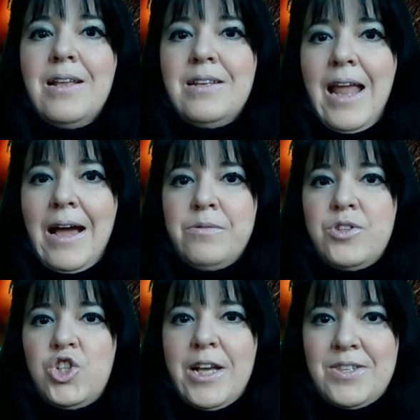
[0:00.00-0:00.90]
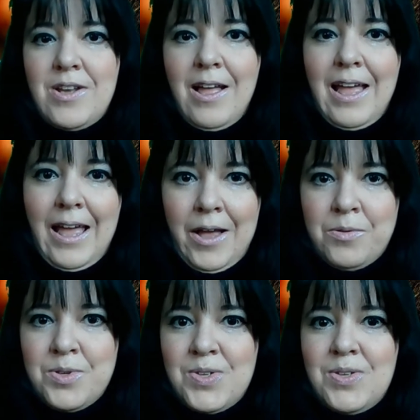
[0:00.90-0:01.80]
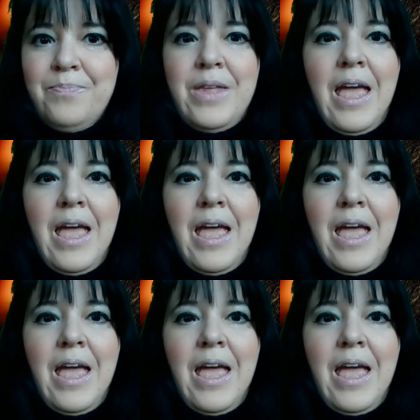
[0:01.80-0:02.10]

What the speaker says: Now, Chestnut House